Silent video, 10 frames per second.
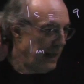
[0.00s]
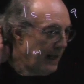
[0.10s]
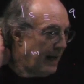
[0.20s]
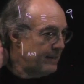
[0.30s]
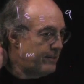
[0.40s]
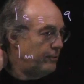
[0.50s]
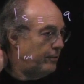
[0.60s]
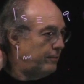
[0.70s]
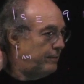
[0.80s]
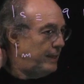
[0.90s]
as
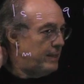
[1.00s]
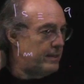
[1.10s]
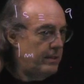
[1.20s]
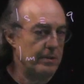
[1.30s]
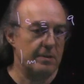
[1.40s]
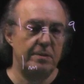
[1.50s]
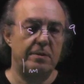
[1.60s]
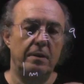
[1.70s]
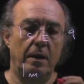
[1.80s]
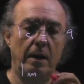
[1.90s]
the
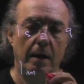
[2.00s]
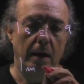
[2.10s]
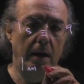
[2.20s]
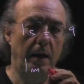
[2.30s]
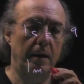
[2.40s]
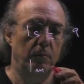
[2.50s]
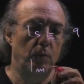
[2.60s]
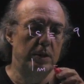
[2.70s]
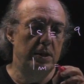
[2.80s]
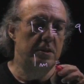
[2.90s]
distance
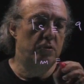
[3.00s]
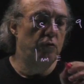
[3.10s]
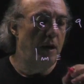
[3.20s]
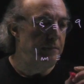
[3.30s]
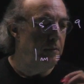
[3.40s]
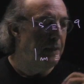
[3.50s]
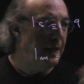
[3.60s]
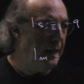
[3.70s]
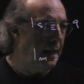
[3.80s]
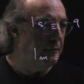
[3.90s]
which is traveled by
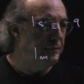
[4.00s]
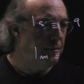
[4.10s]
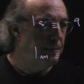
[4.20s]
light.